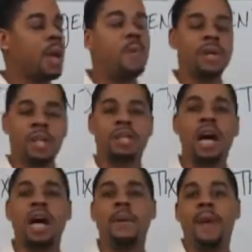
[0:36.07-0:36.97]
what they're
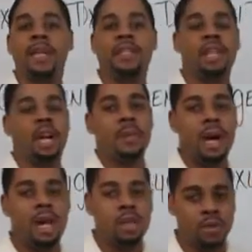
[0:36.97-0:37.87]
talking about is they're talking about
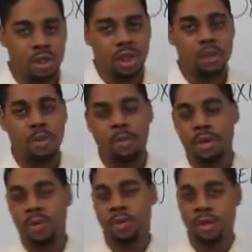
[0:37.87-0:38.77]
all these results that we're
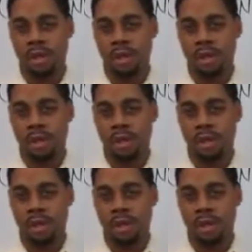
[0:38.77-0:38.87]
producing.